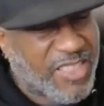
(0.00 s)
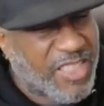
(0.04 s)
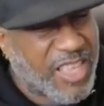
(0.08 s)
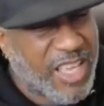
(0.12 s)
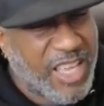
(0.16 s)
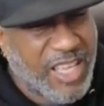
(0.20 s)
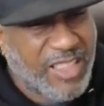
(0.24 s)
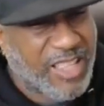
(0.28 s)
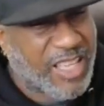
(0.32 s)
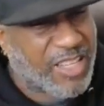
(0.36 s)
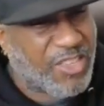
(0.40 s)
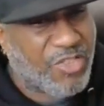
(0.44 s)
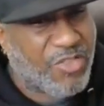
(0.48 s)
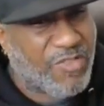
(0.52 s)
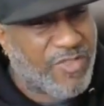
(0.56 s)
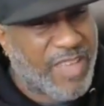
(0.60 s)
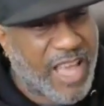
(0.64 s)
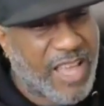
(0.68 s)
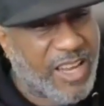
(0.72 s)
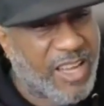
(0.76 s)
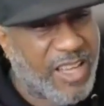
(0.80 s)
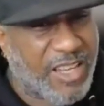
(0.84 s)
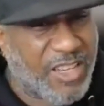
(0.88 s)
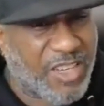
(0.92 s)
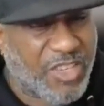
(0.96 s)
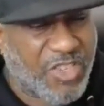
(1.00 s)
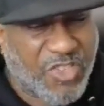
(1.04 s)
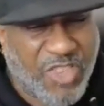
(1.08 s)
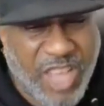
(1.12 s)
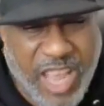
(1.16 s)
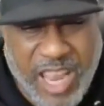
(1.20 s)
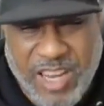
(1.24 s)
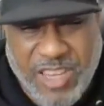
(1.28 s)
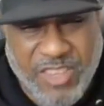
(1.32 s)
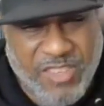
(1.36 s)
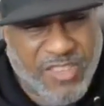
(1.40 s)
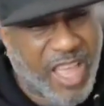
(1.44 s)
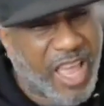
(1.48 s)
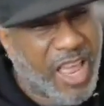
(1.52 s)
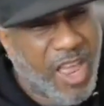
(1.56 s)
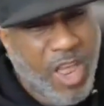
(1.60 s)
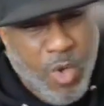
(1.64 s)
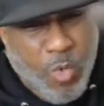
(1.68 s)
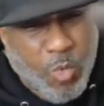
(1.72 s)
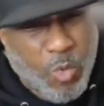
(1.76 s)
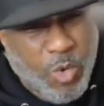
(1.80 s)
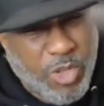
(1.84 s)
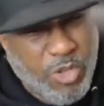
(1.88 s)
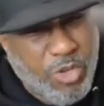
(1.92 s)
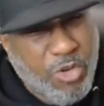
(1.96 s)
thing that you got to understand is that
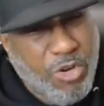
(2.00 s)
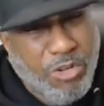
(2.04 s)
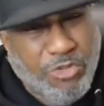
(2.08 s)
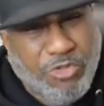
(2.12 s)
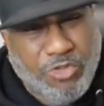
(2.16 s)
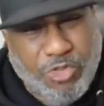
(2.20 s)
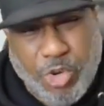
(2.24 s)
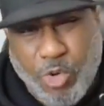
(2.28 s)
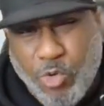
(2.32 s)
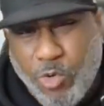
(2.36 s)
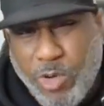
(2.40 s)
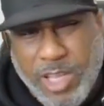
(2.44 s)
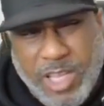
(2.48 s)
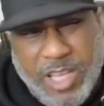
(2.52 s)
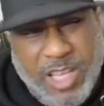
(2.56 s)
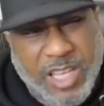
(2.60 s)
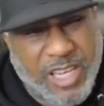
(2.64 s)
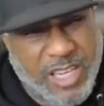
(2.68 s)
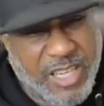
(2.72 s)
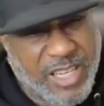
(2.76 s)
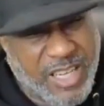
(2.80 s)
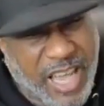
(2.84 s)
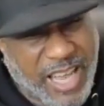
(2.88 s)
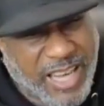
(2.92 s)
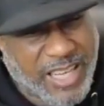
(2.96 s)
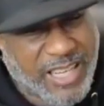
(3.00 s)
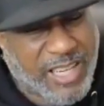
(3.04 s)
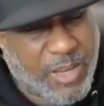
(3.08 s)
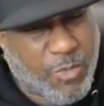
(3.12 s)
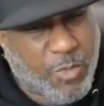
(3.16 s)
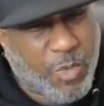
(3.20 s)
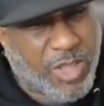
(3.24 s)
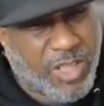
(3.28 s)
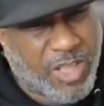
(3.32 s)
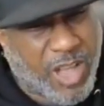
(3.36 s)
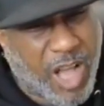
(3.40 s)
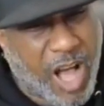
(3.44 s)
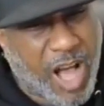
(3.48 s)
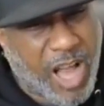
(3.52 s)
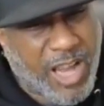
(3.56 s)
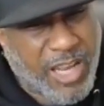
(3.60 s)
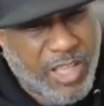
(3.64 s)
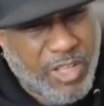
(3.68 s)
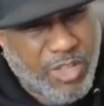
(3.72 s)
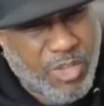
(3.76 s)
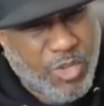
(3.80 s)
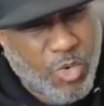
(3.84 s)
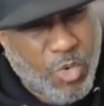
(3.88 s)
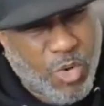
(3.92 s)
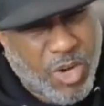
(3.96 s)
when you're truly connected with God
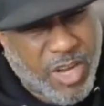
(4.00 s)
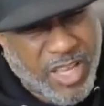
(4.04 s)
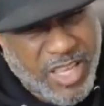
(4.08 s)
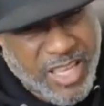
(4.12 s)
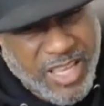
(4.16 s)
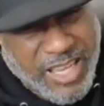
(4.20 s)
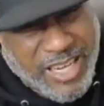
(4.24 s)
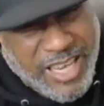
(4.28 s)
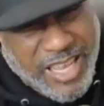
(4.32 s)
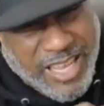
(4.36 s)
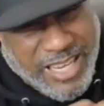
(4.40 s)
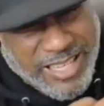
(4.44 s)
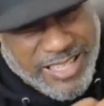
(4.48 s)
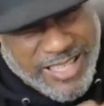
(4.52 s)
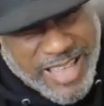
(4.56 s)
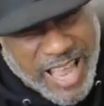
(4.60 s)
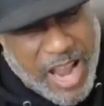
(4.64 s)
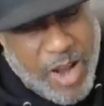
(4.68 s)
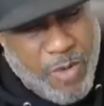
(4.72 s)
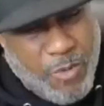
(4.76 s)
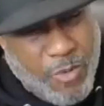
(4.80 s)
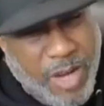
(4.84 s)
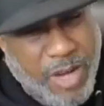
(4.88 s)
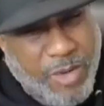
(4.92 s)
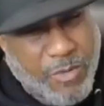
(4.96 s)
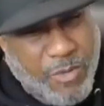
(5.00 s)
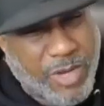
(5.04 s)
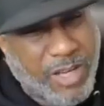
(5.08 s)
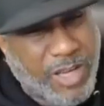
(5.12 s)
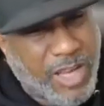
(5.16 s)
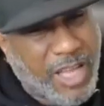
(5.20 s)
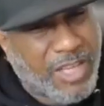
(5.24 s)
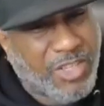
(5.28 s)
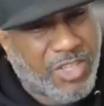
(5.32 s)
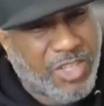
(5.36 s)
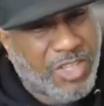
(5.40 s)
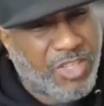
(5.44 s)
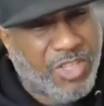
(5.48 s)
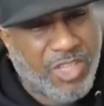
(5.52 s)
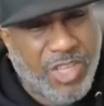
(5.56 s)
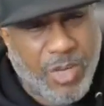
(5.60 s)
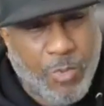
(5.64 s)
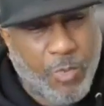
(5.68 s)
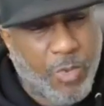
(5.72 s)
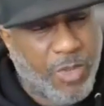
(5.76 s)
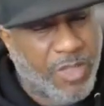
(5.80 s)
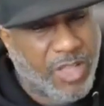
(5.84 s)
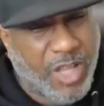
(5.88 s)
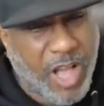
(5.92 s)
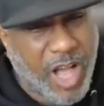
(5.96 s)
and you are in a direct relationship
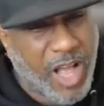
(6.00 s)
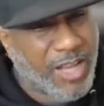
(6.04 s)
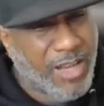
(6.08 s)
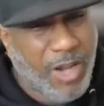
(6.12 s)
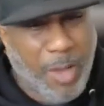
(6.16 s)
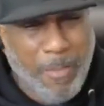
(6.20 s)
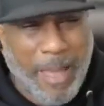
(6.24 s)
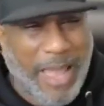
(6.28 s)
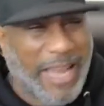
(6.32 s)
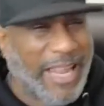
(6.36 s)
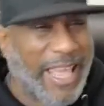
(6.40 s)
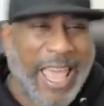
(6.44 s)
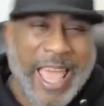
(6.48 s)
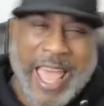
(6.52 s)
with God, nobody